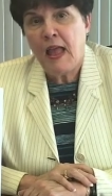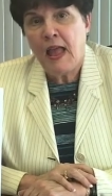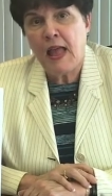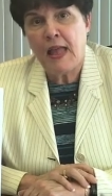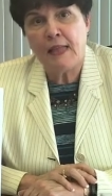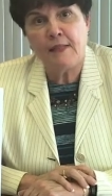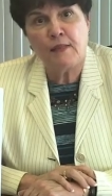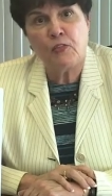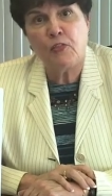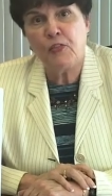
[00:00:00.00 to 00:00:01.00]
and
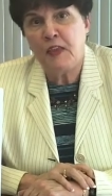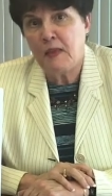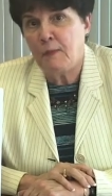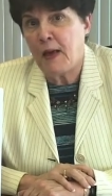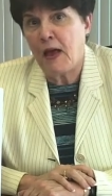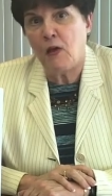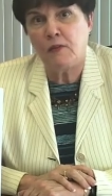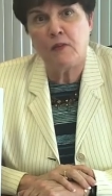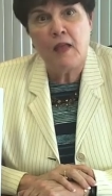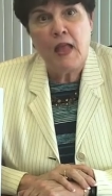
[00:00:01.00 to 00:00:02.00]
think
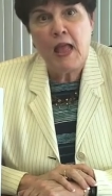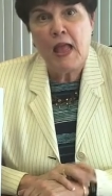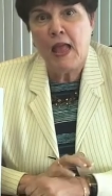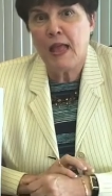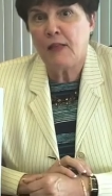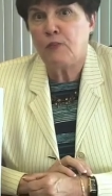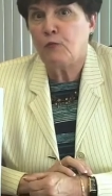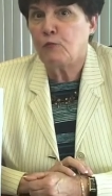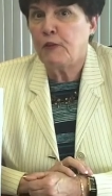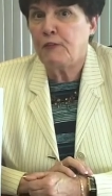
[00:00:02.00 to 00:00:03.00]
about and
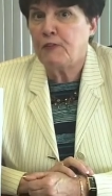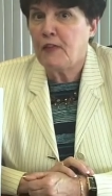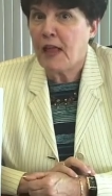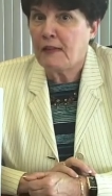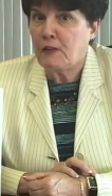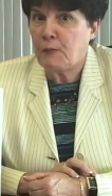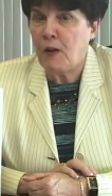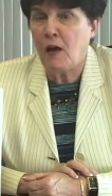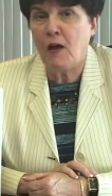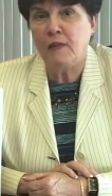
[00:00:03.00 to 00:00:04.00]
reflect
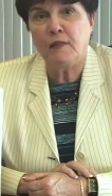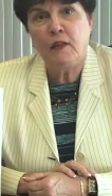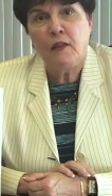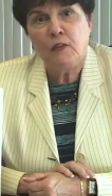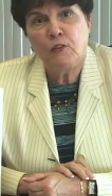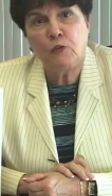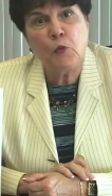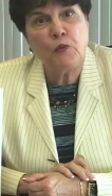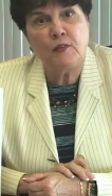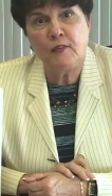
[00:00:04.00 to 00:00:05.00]
upon
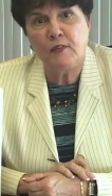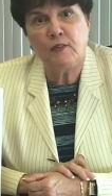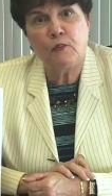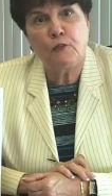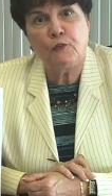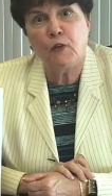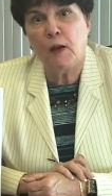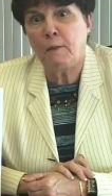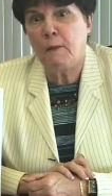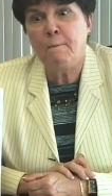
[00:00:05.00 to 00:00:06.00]
sources
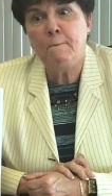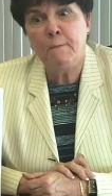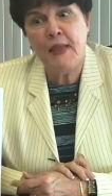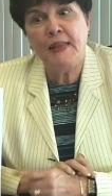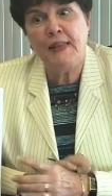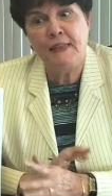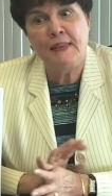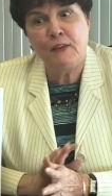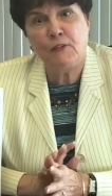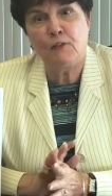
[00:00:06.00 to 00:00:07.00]
from many
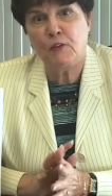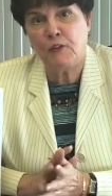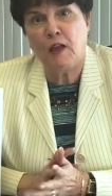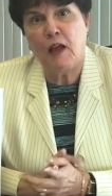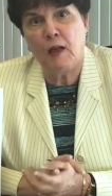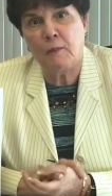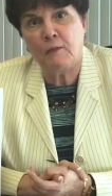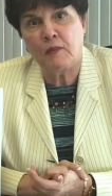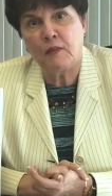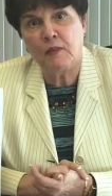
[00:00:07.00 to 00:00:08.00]
different
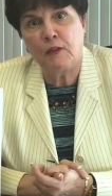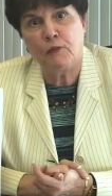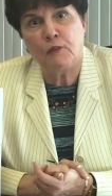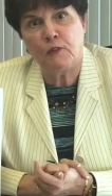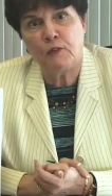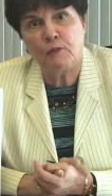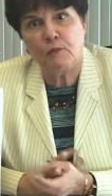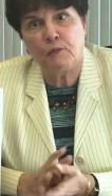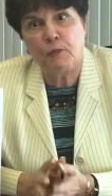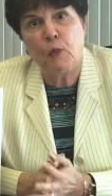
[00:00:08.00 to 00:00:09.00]
um, different
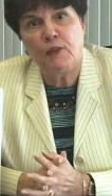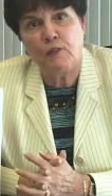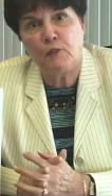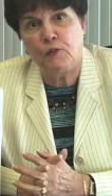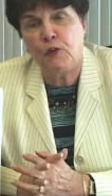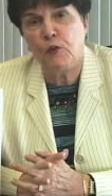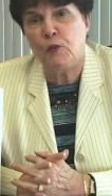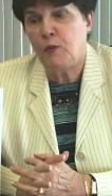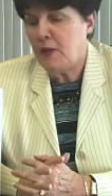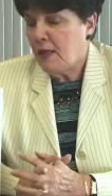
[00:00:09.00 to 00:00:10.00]
points of view,